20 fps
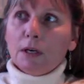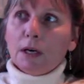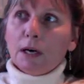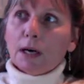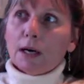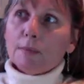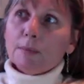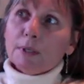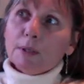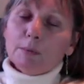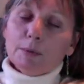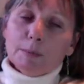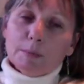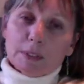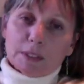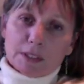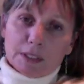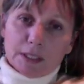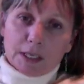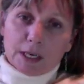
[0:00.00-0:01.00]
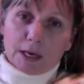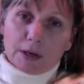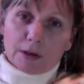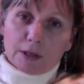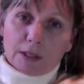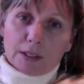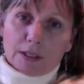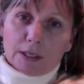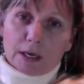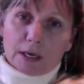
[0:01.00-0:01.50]
I'm going to be missing out
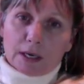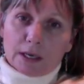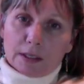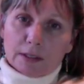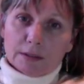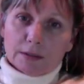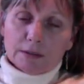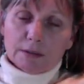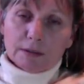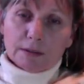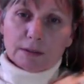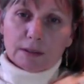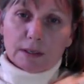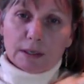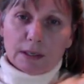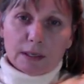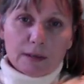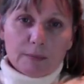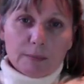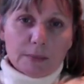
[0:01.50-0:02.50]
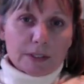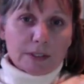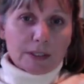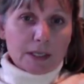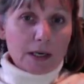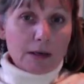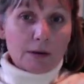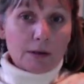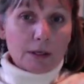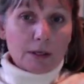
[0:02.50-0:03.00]
on naan, and I missed
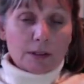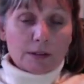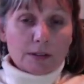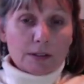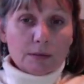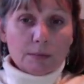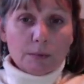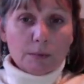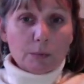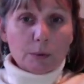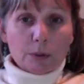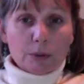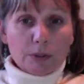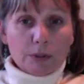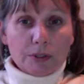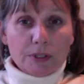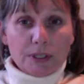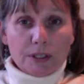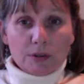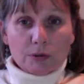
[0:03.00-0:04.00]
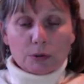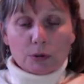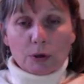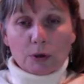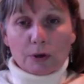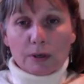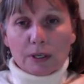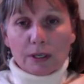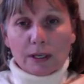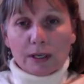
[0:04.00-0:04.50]
out on some important things
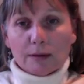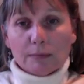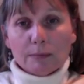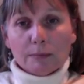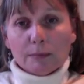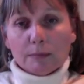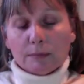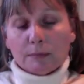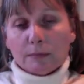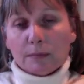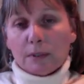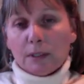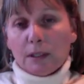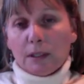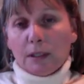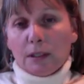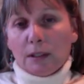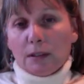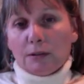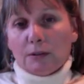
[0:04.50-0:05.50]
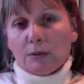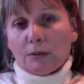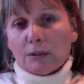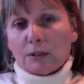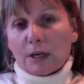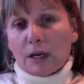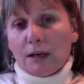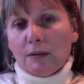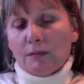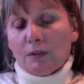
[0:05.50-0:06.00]
growing up. So it's
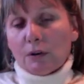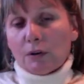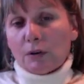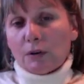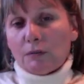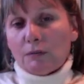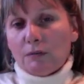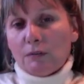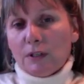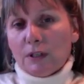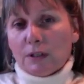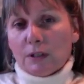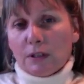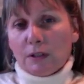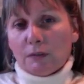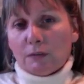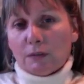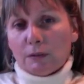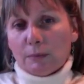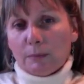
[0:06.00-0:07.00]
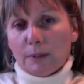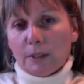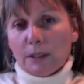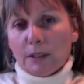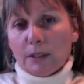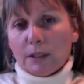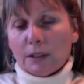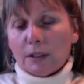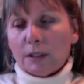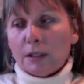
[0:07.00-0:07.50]
kind of a hard feeling for
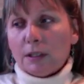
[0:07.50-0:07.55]
me.